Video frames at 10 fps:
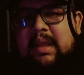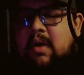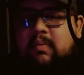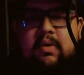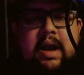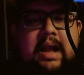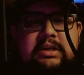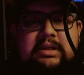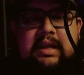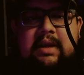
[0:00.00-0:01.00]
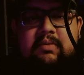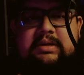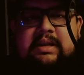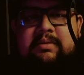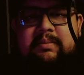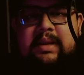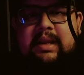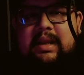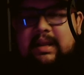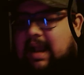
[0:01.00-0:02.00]
well, actually, it wasn't even
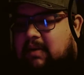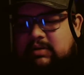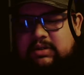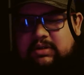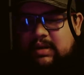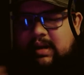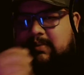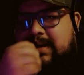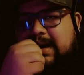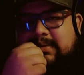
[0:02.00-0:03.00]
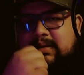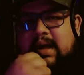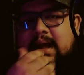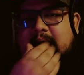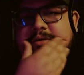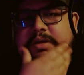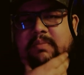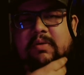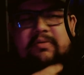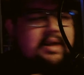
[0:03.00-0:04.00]
me. I was just looking around. I was looking
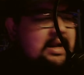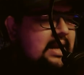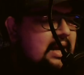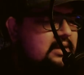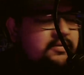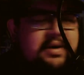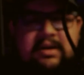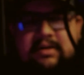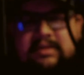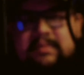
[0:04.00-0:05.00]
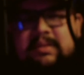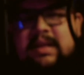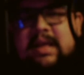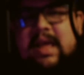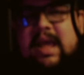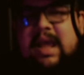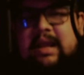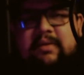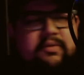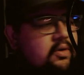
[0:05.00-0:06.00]
more for like an action figure or something,
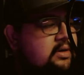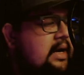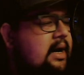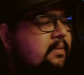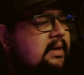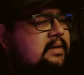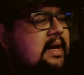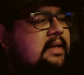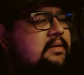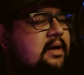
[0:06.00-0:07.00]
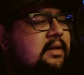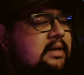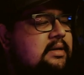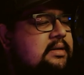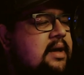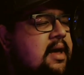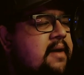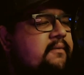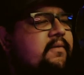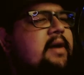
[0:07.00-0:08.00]
and of course, I got my hands on this very